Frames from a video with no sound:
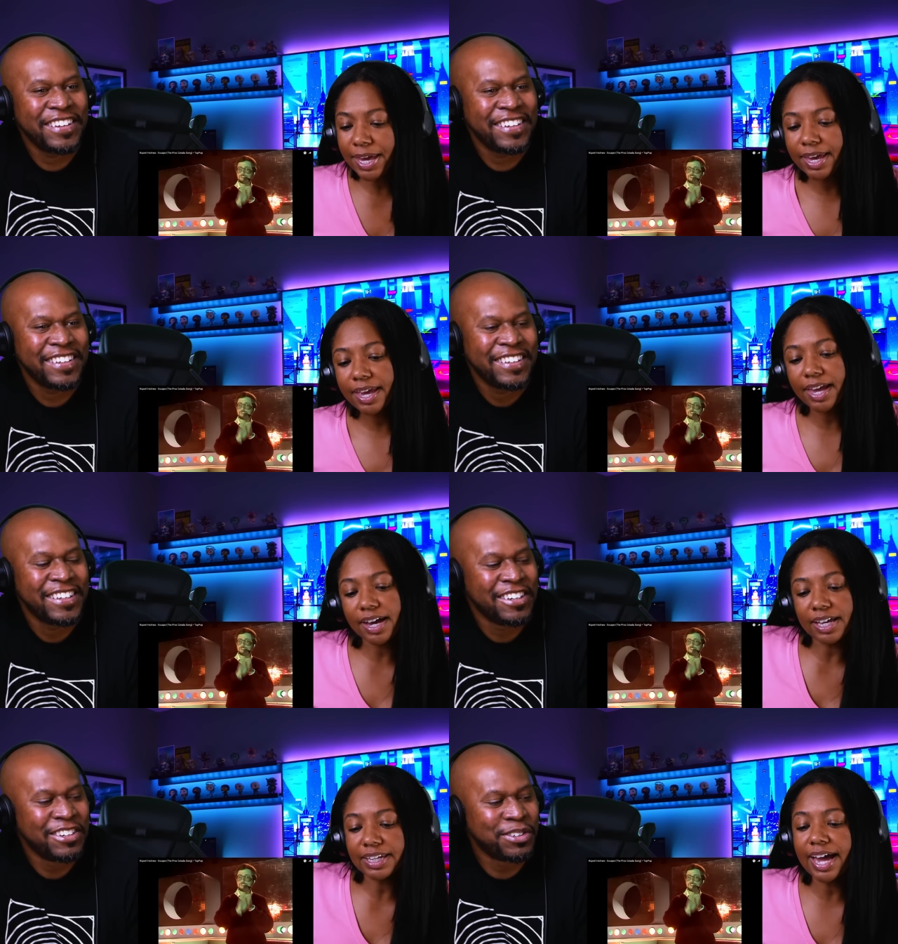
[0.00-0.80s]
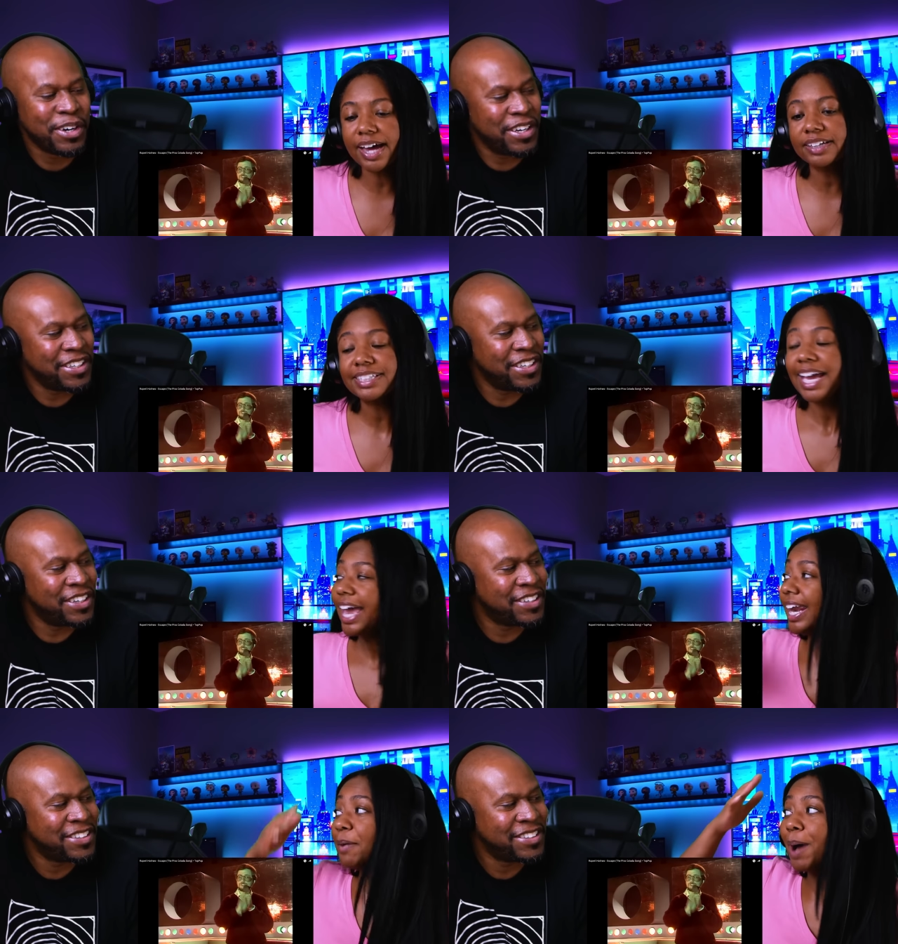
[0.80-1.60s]
Speaker 1: pina coladas, right, yeah.
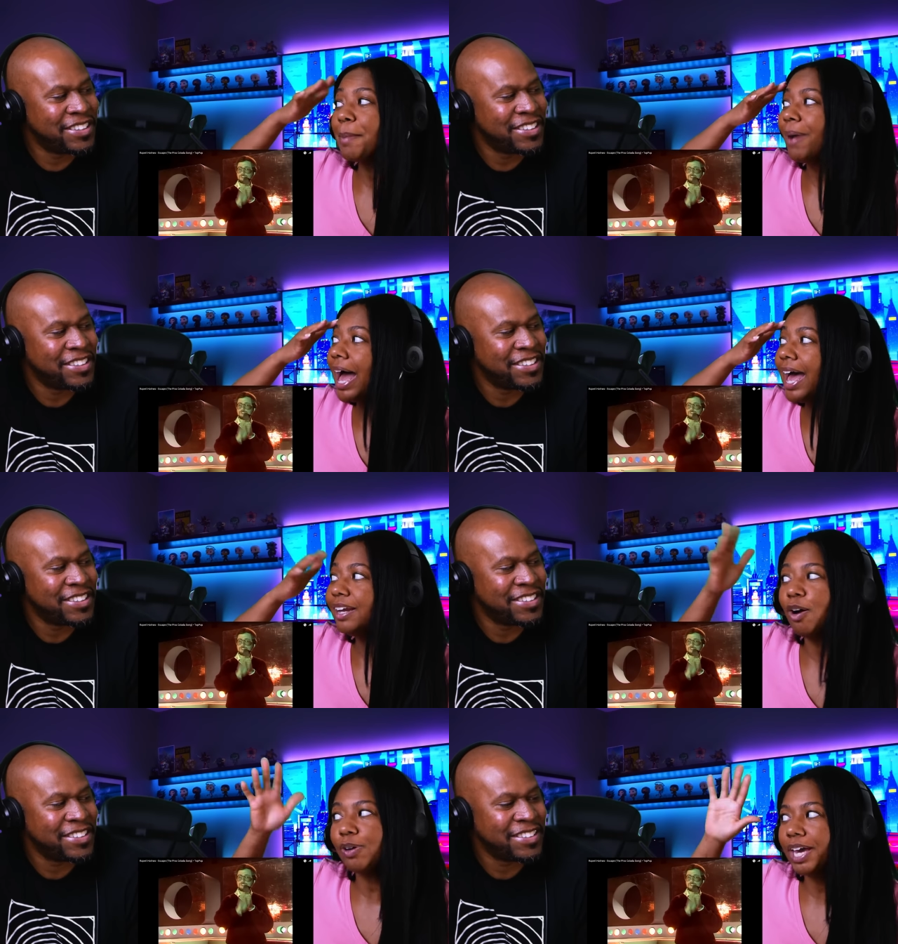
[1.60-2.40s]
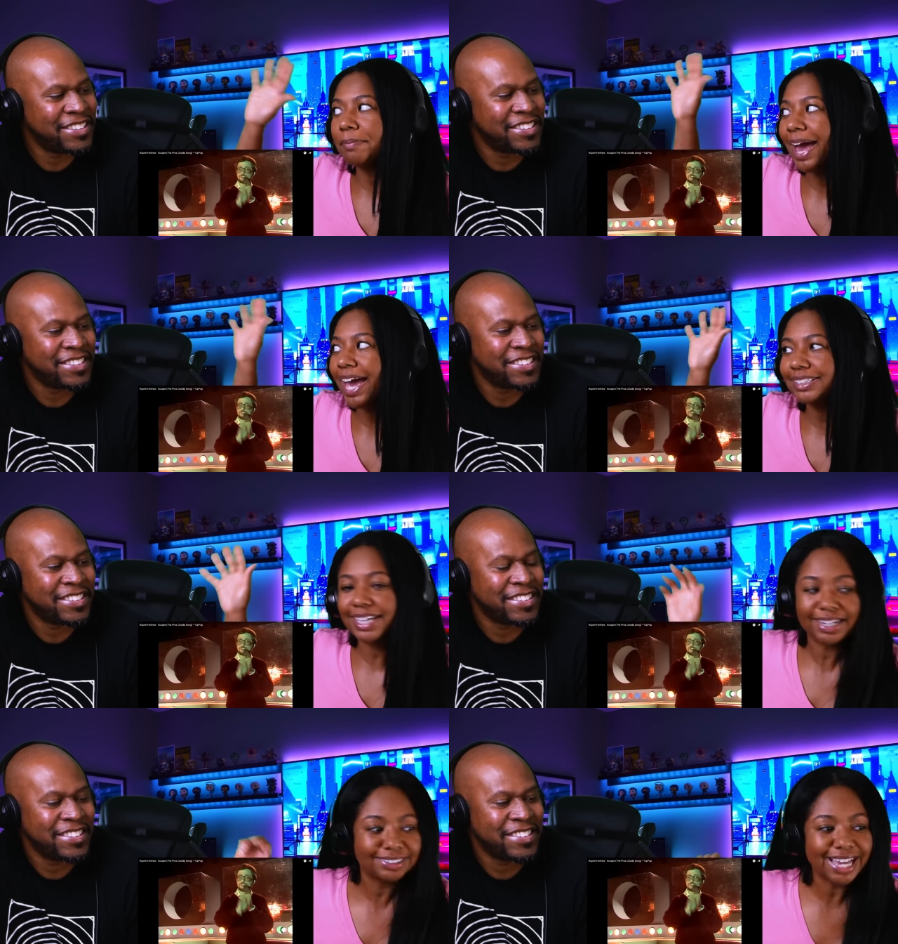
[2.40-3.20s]
and that my mind don't get past
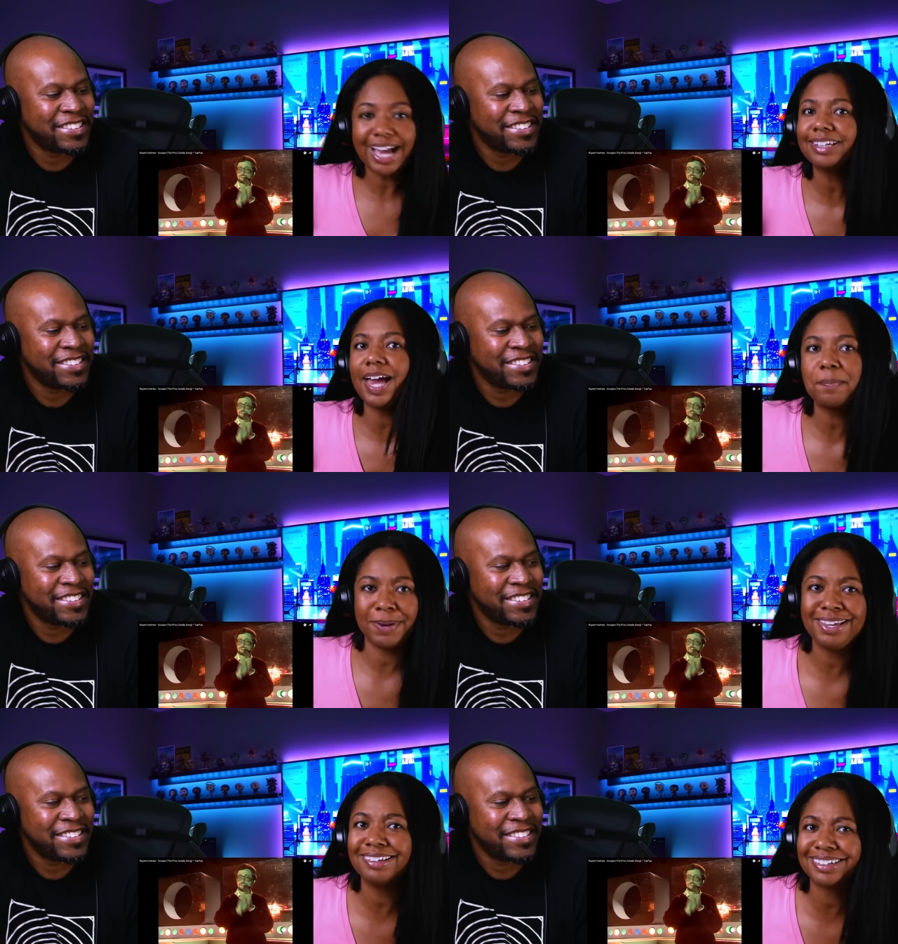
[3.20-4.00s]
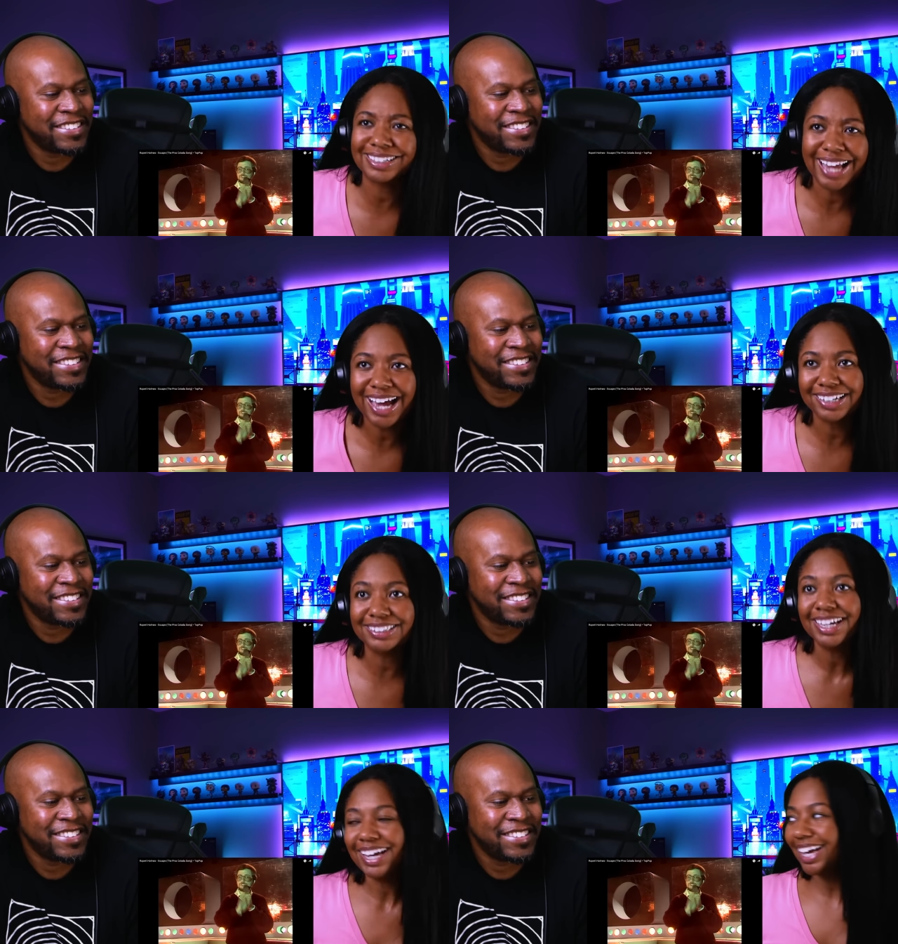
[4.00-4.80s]
that because I like pina
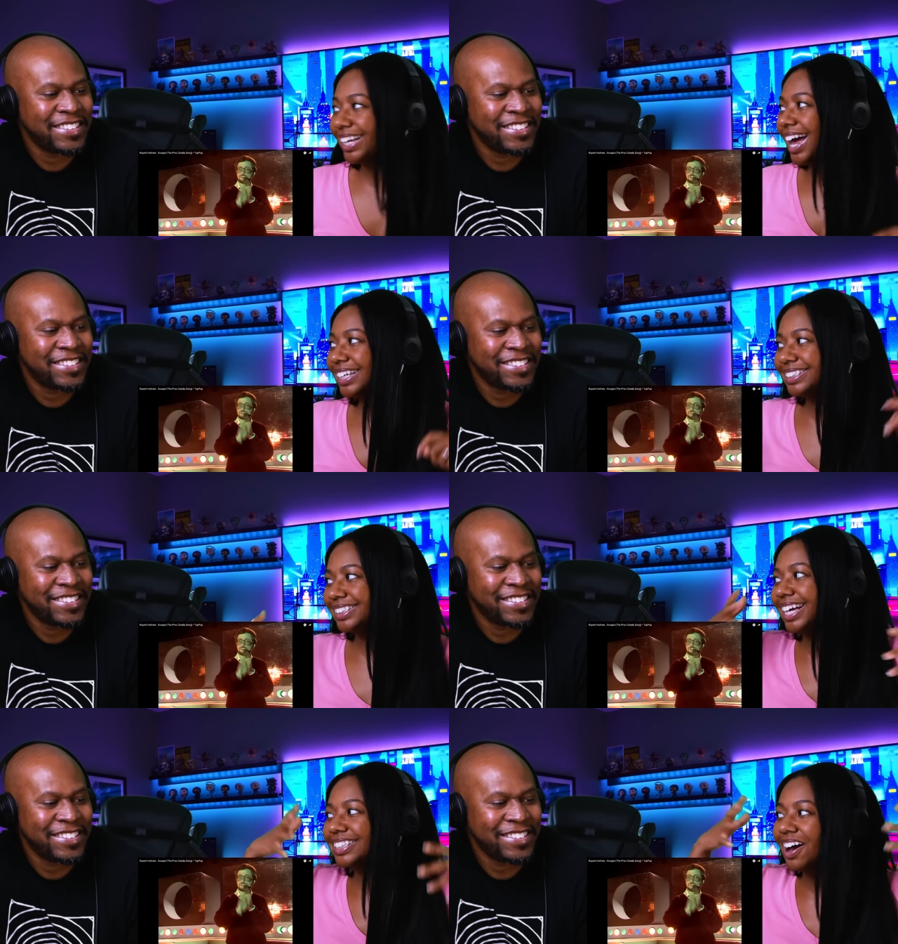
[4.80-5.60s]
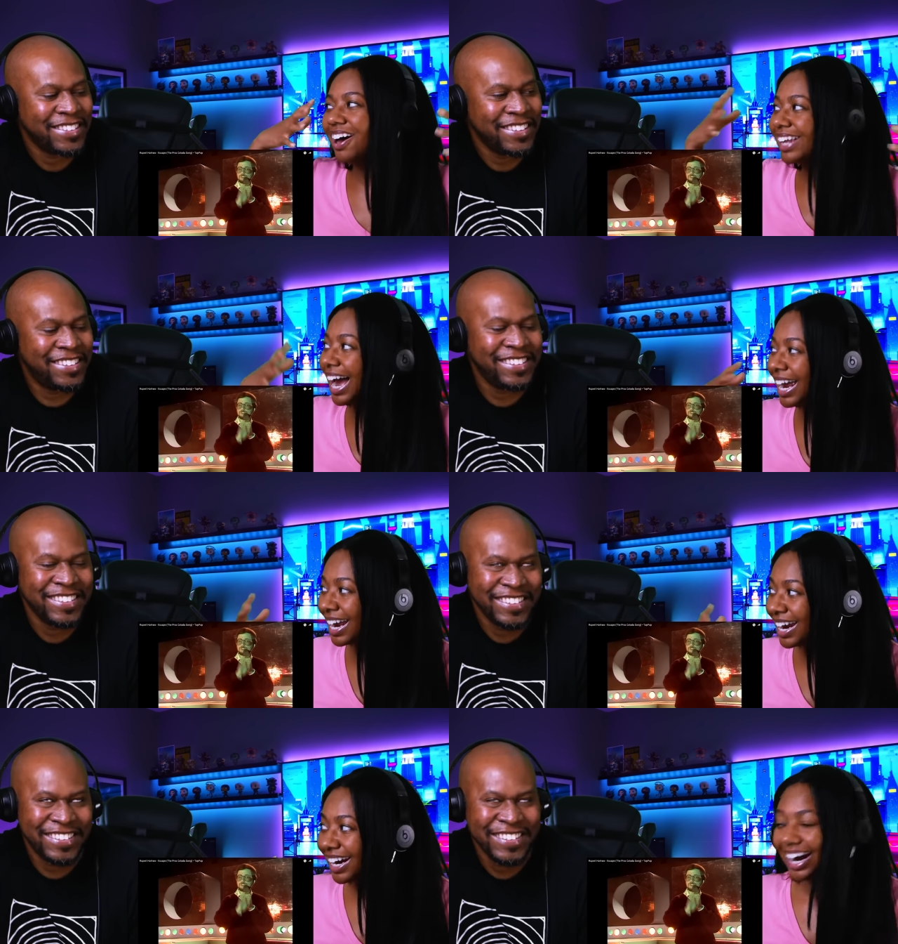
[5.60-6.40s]
coladas, and that's that's all I
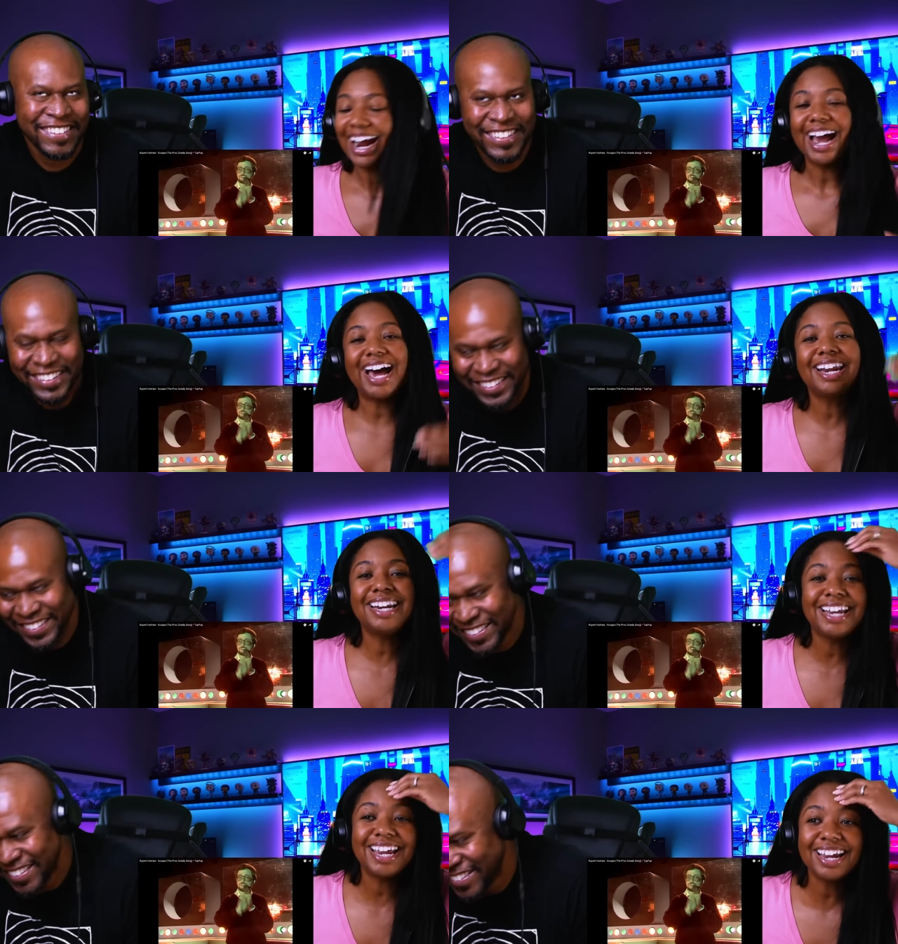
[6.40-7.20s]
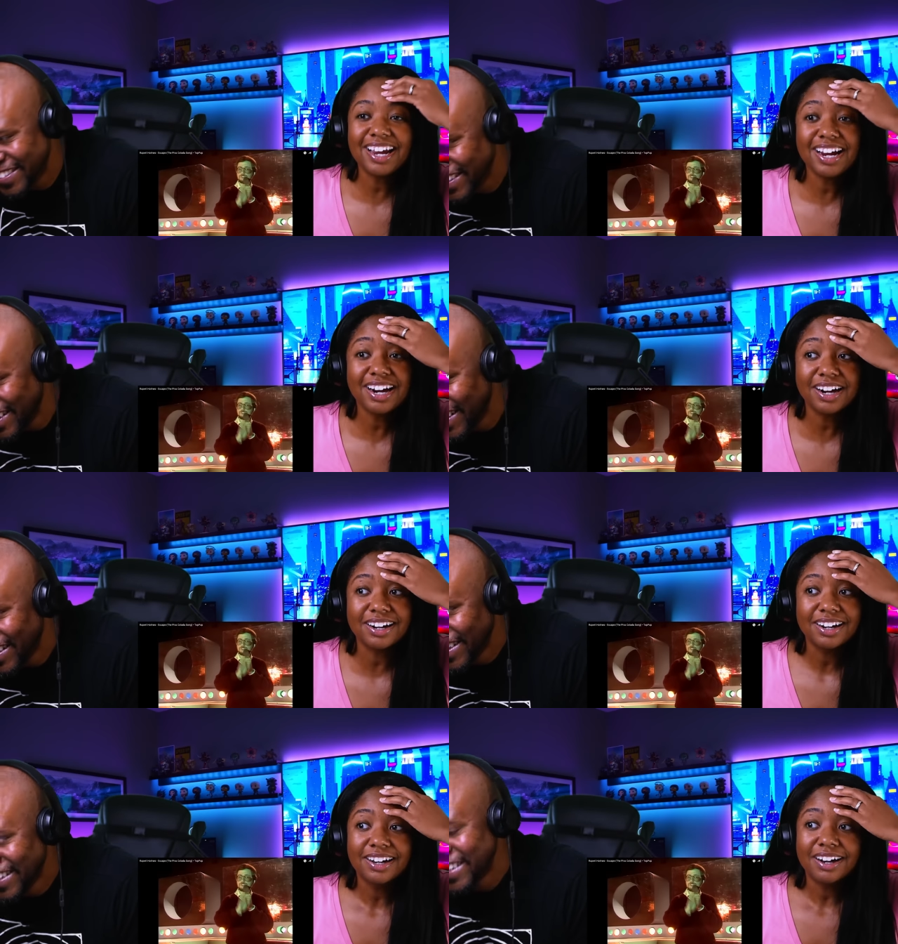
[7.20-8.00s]
hear. I didn't hear.